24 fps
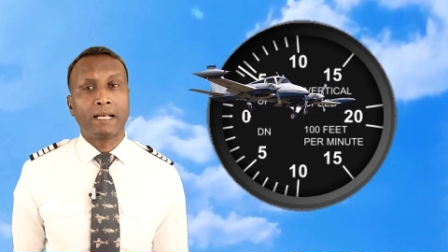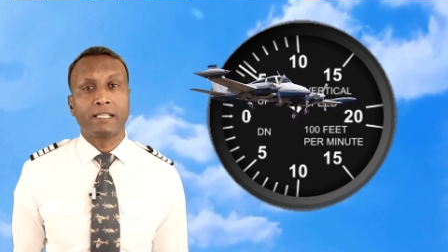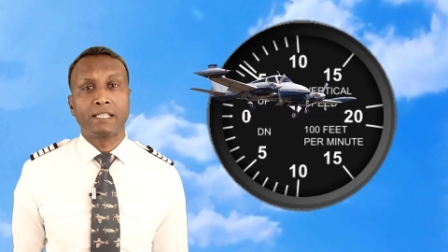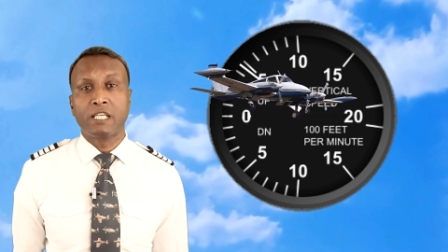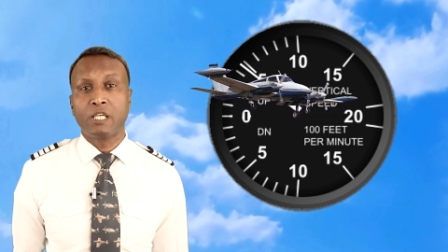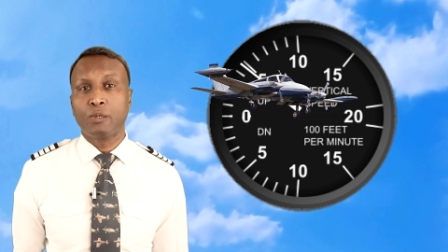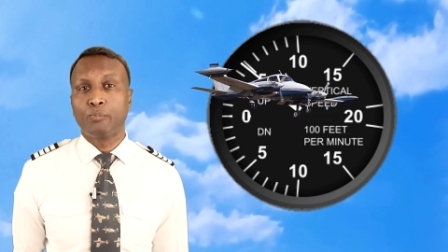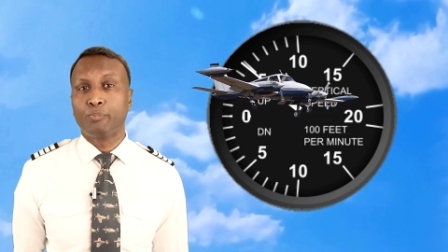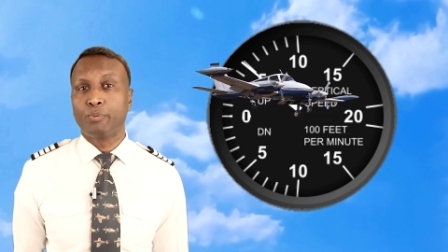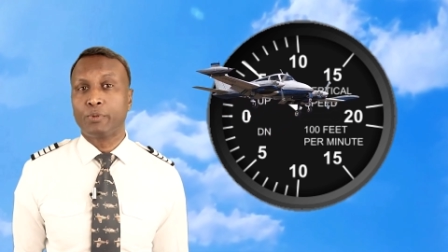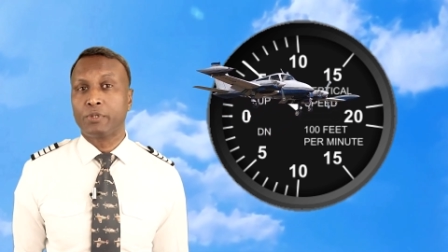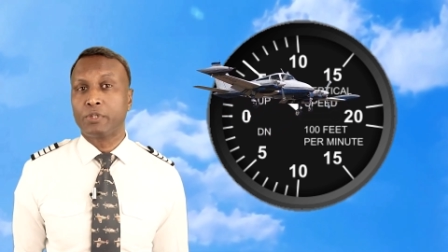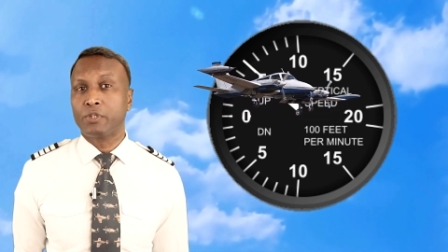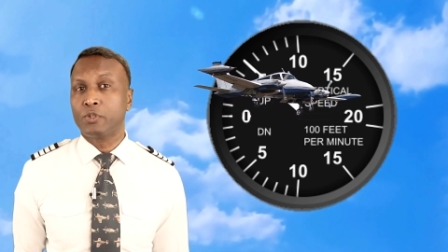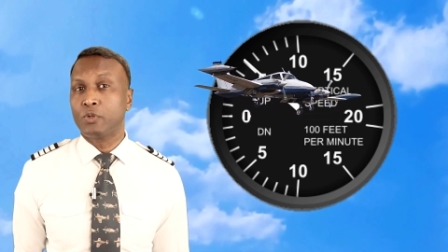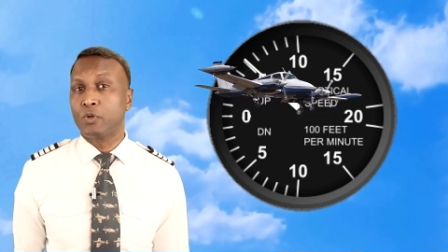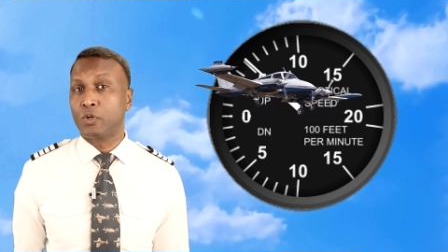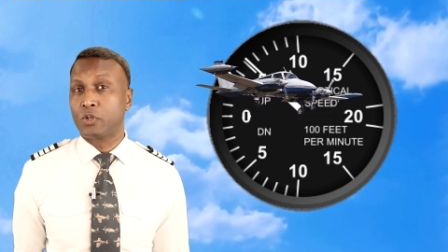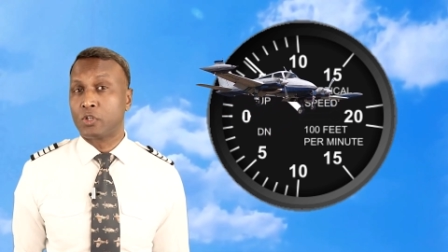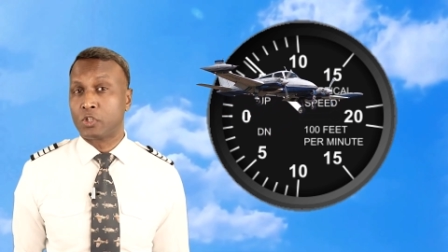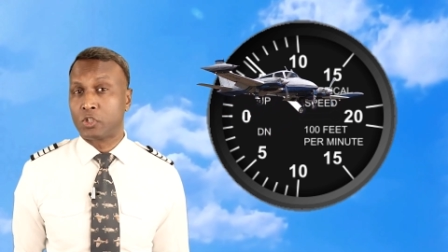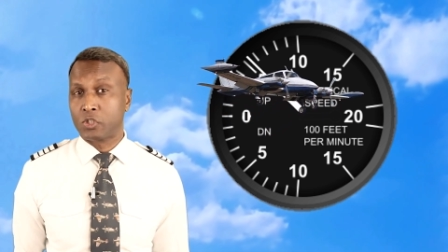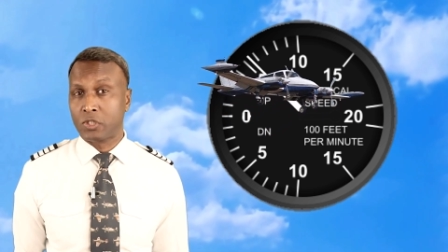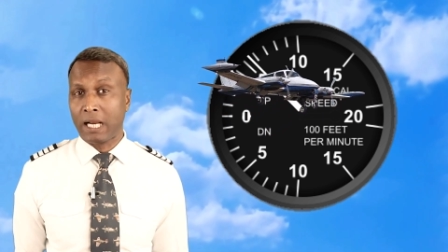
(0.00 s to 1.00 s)
and keeping
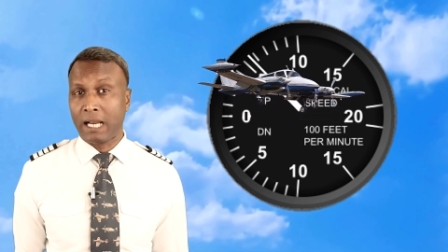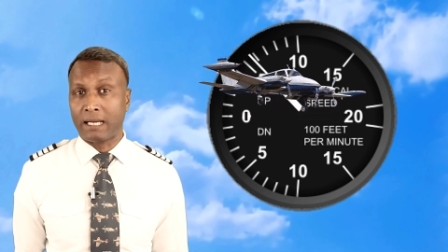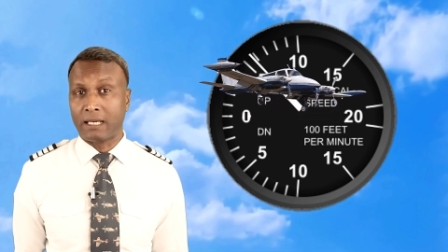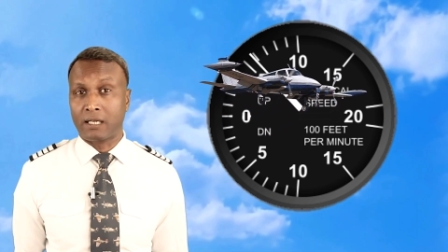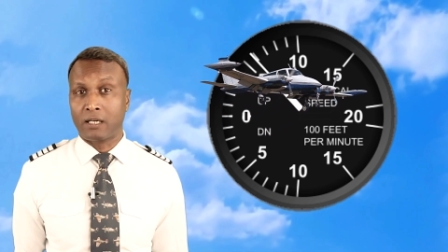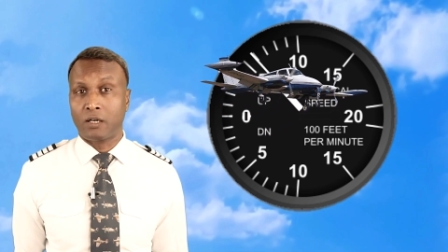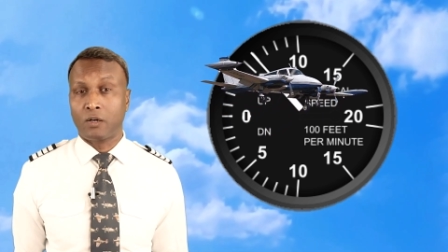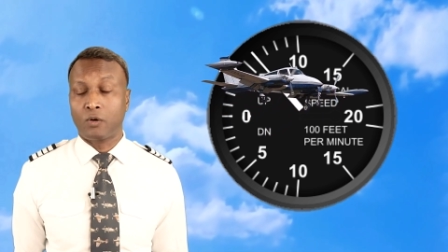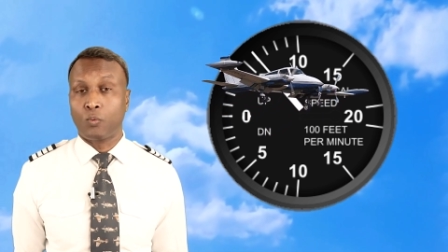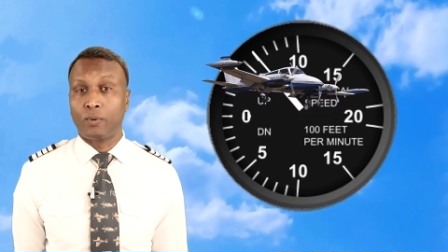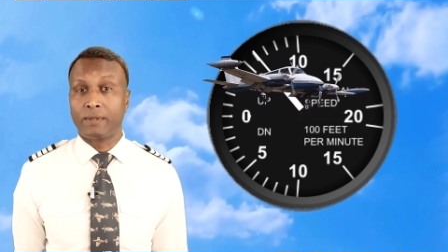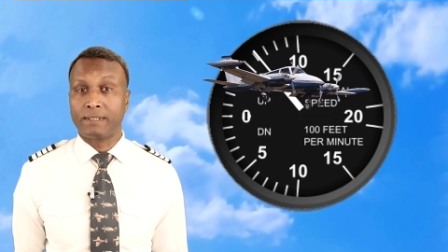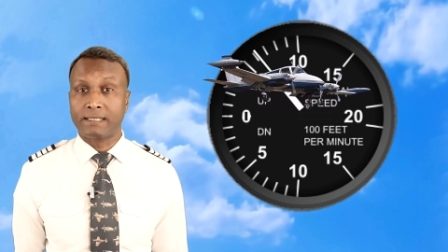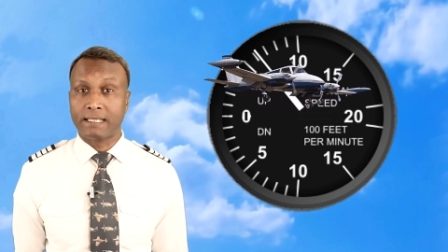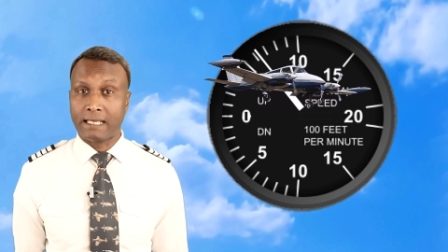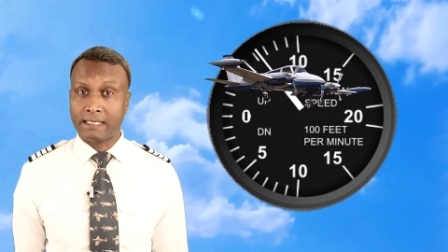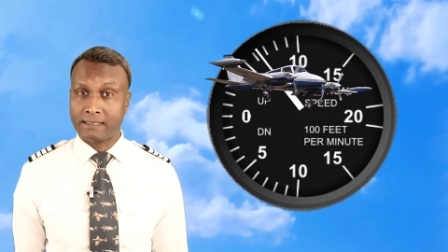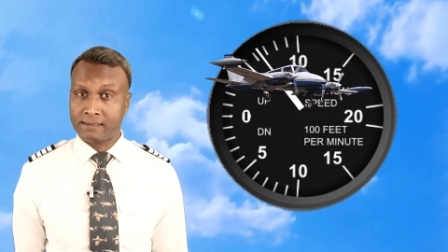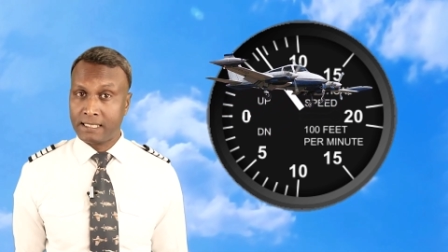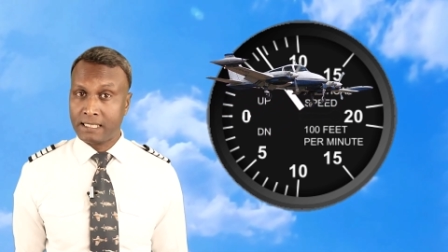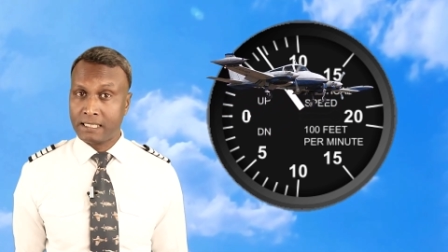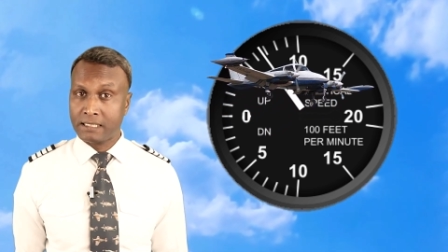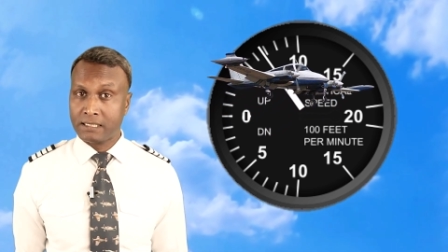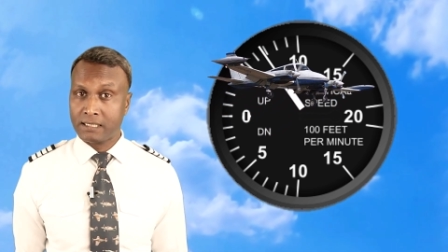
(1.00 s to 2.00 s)
you on track with
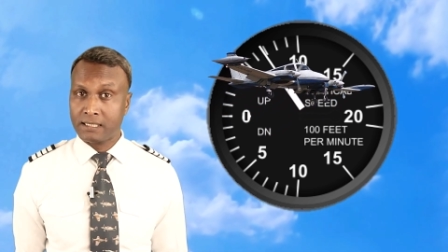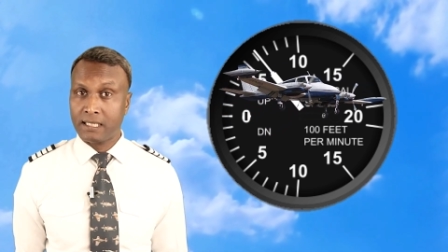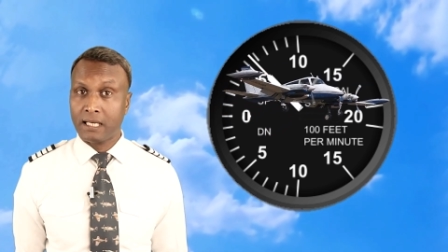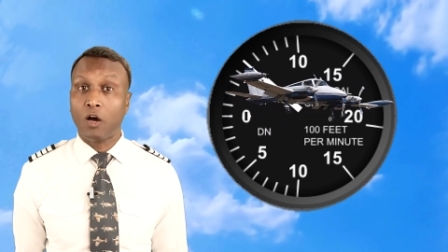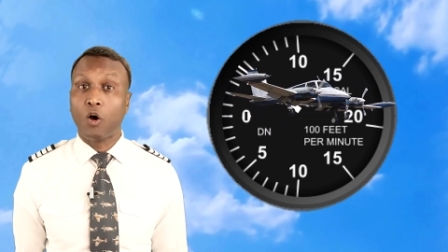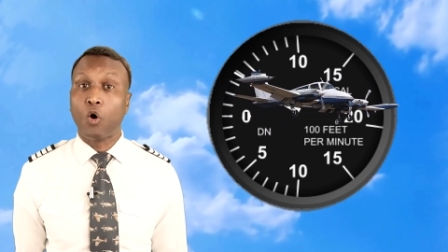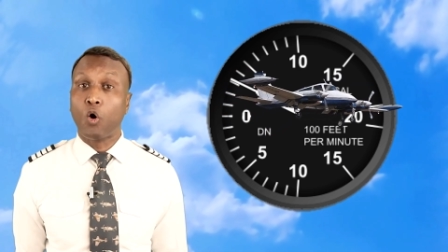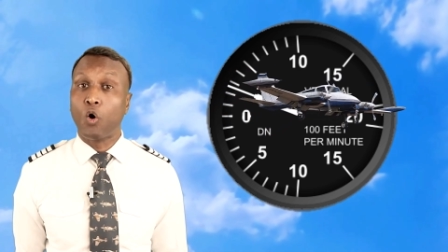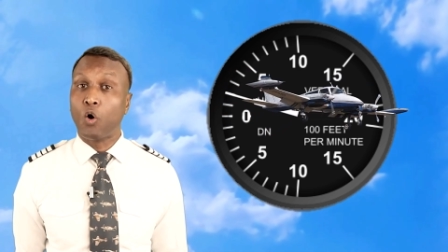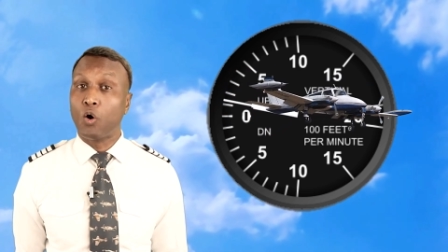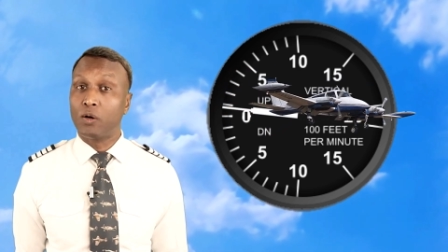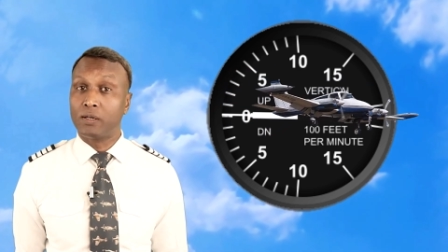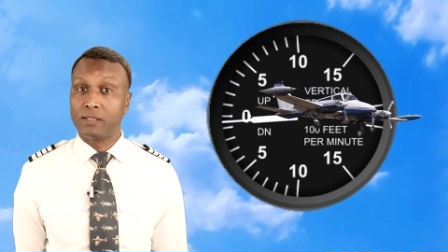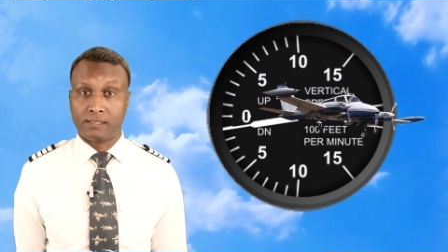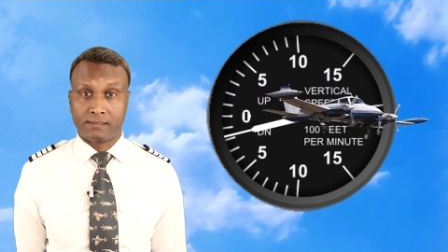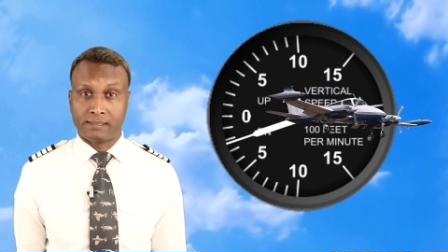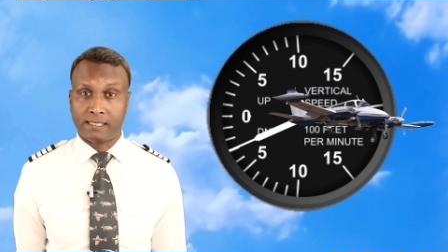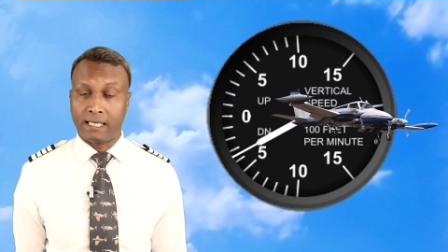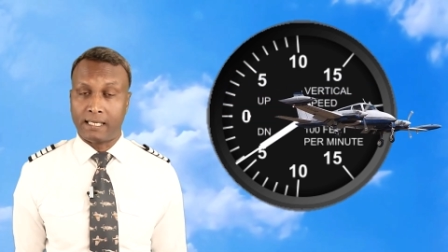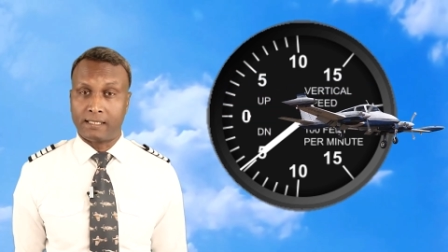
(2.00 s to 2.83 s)
ascent or